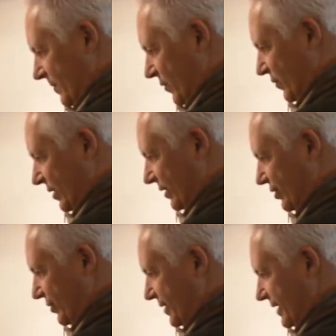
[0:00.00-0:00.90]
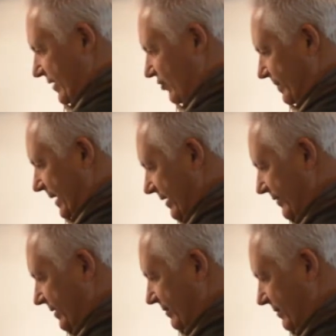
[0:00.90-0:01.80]
All the juices have dripped out of it.
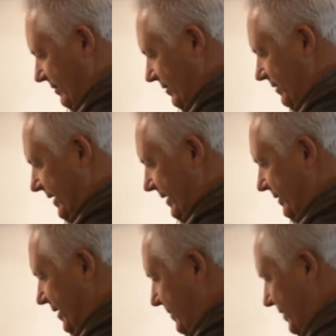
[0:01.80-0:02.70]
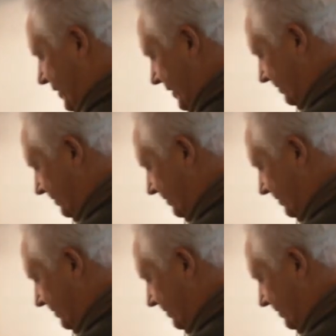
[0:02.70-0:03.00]
Oh, it smells good.